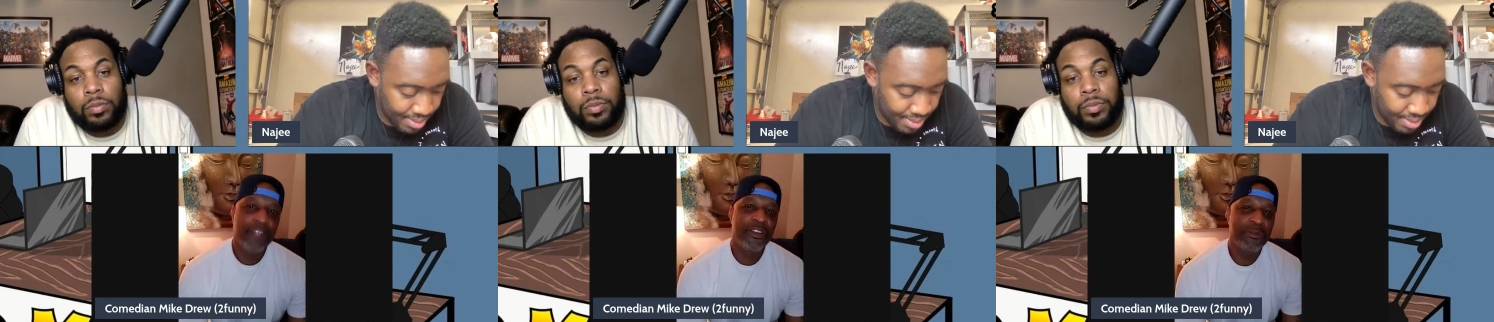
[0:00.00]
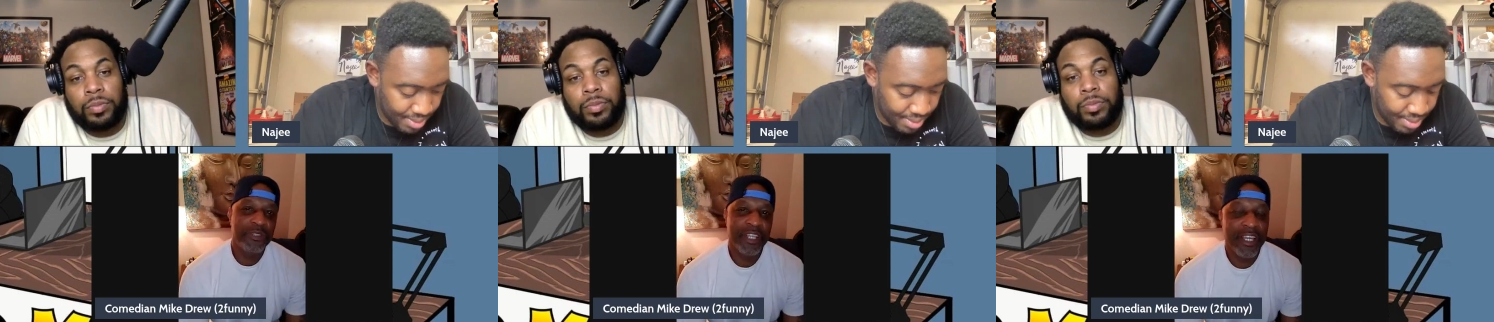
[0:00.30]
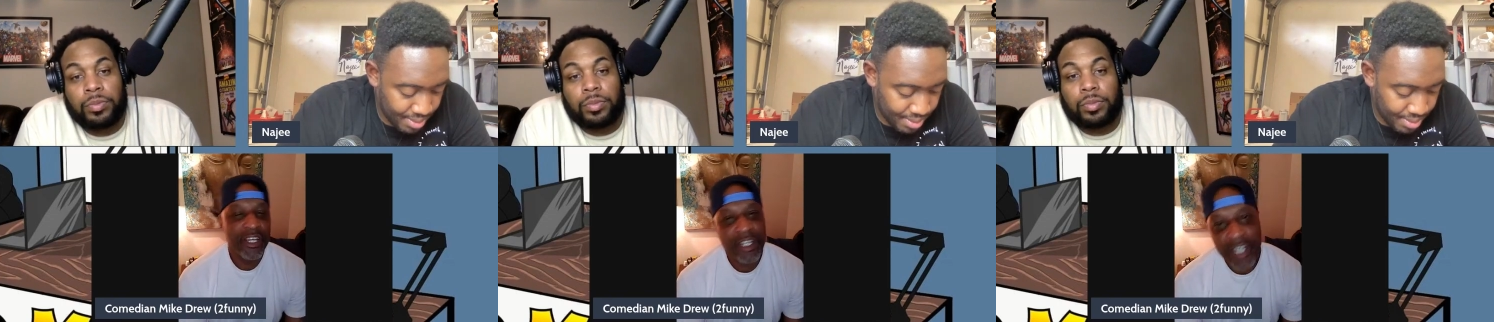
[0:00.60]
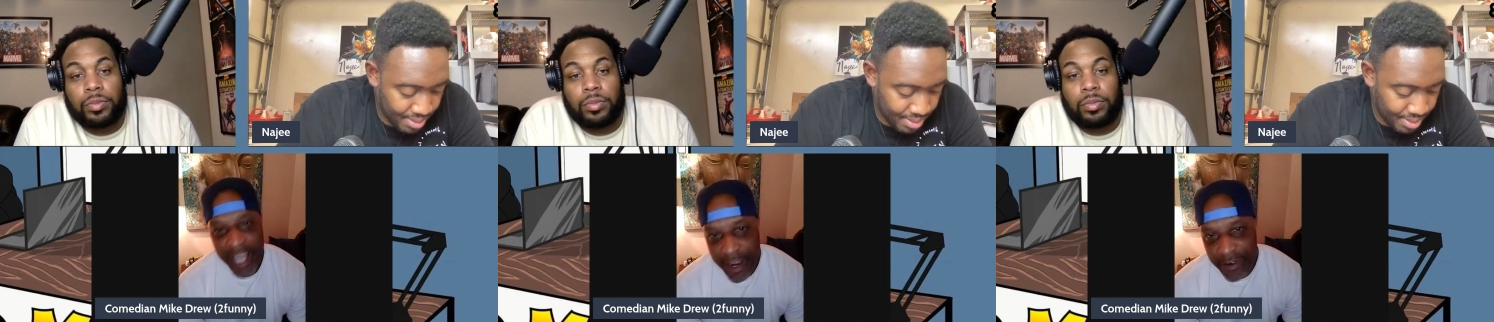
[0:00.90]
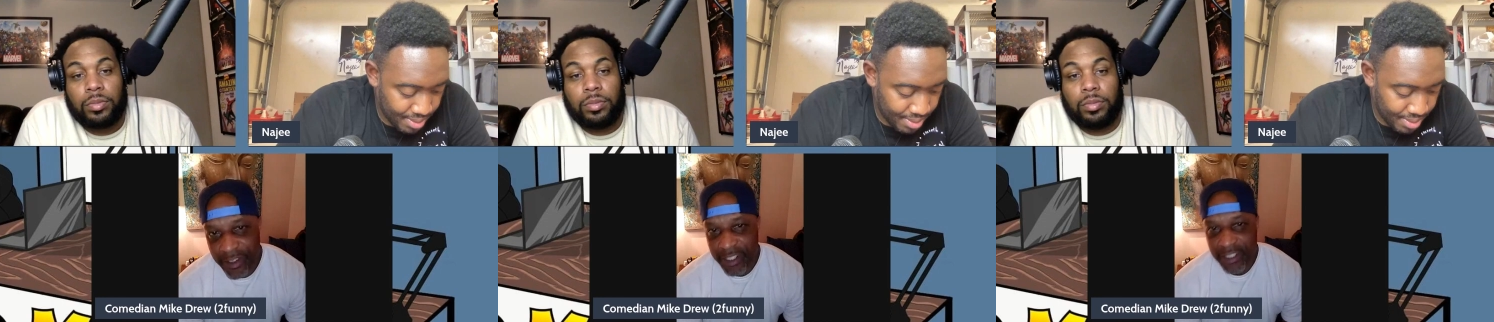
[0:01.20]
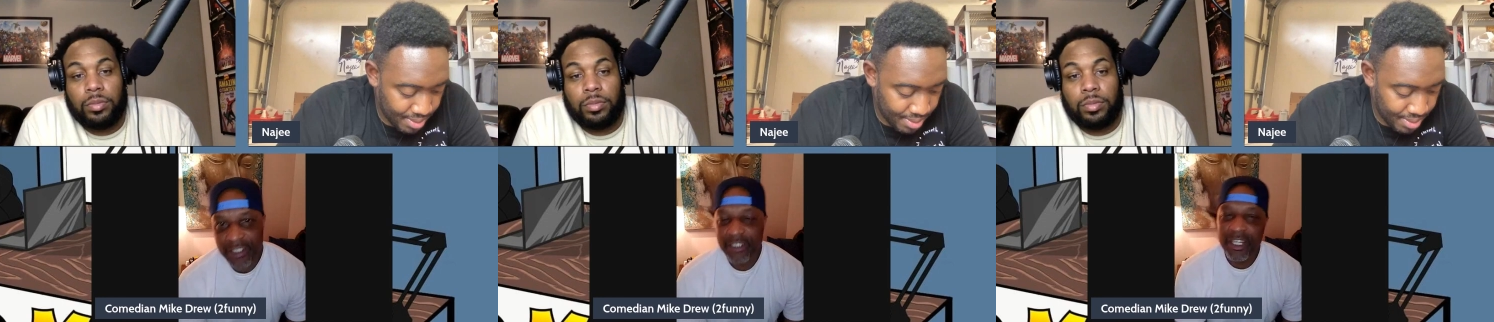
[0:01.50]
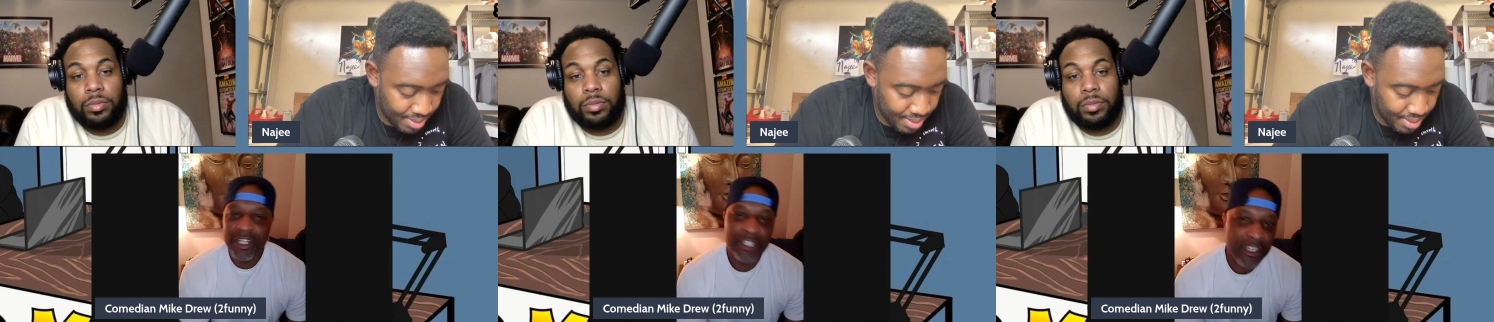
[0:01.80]
Speaker 1: you know what i'm saying hilarious
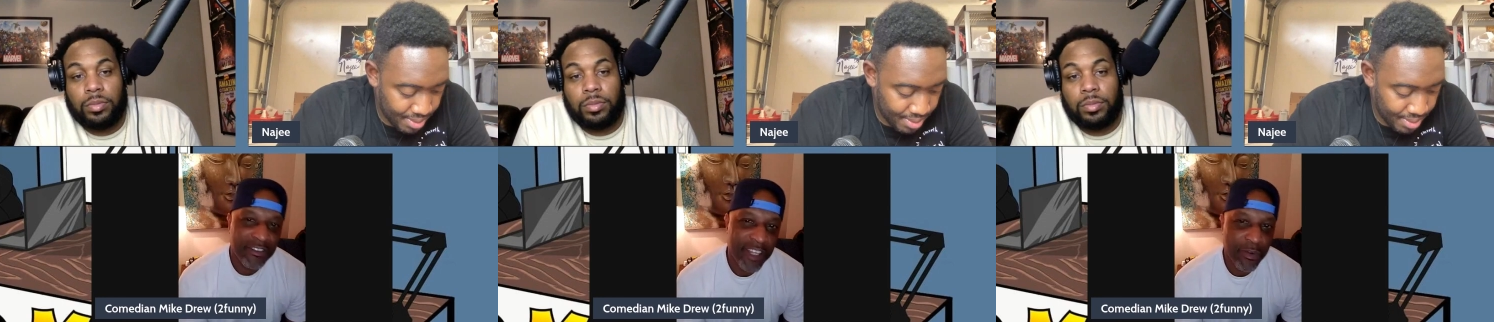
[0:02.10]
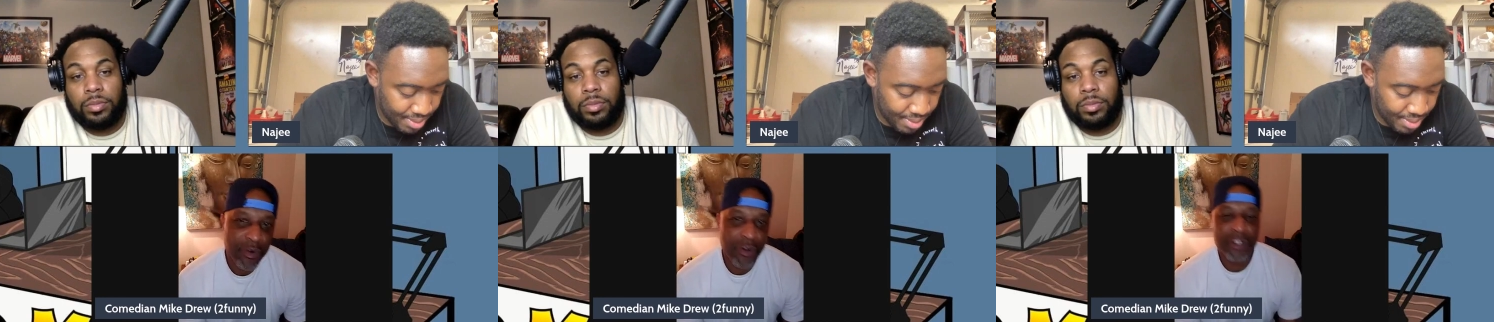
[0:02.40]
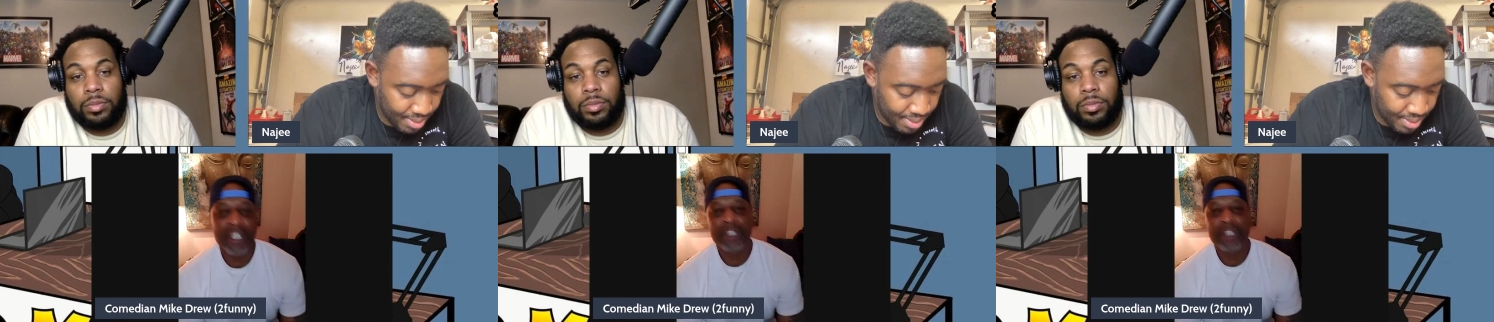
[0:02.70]
I love that word.